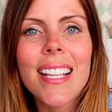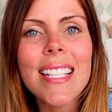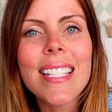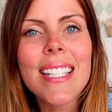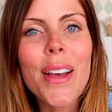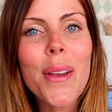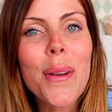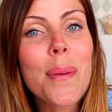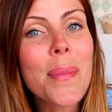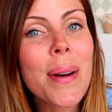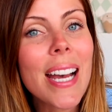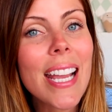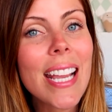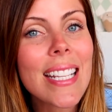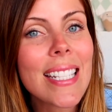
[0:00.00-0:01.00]
So
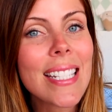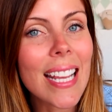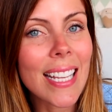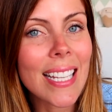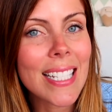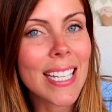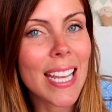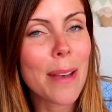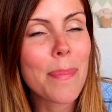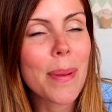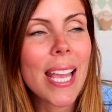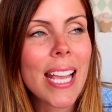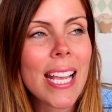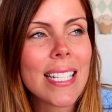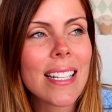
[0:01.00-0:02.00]
my second tip
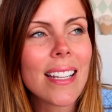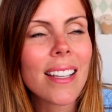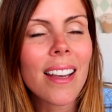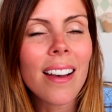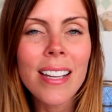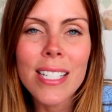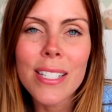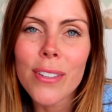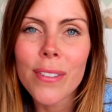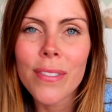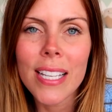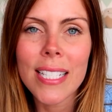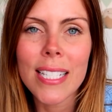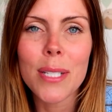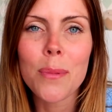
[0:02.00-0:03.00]
is kind of
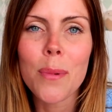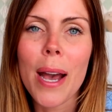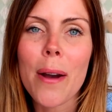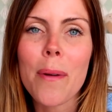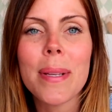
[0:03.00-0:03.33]
obvious as well,